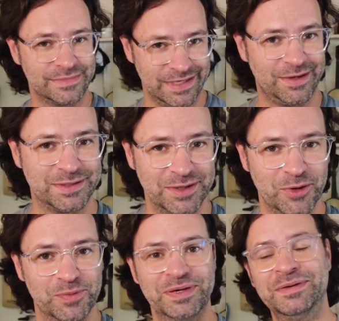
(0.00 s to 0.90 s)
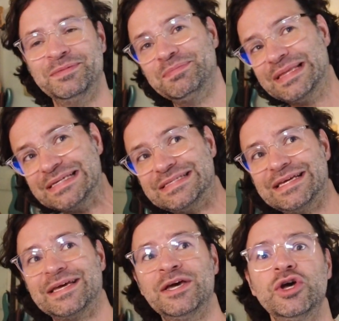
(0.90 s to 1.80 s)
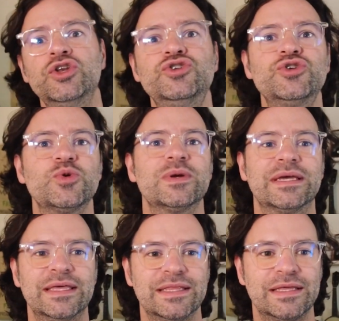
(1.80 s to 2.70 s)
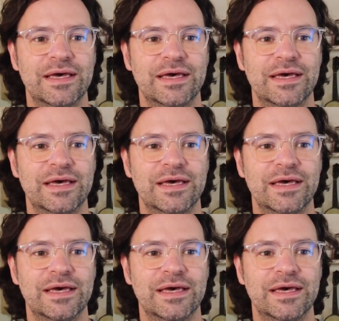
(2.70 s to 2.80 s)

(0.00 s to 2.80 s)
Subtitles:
also listing during